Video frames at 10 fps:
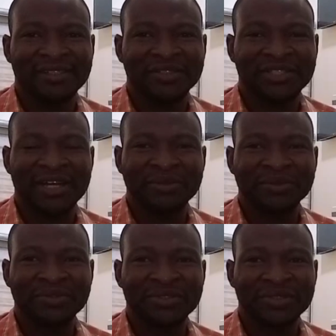
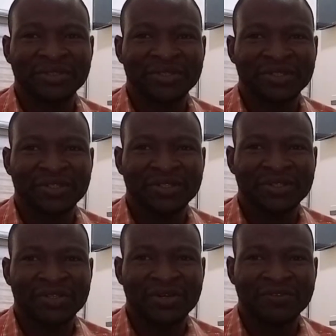sound
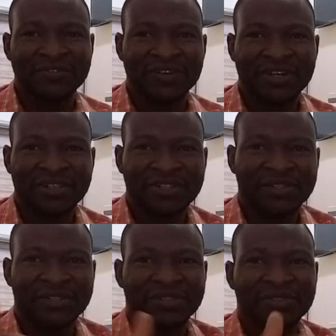
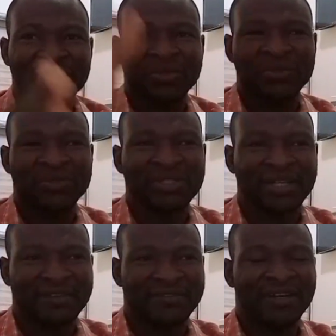converge to
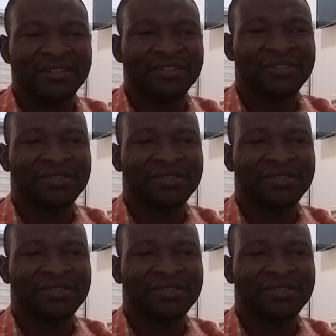diverge.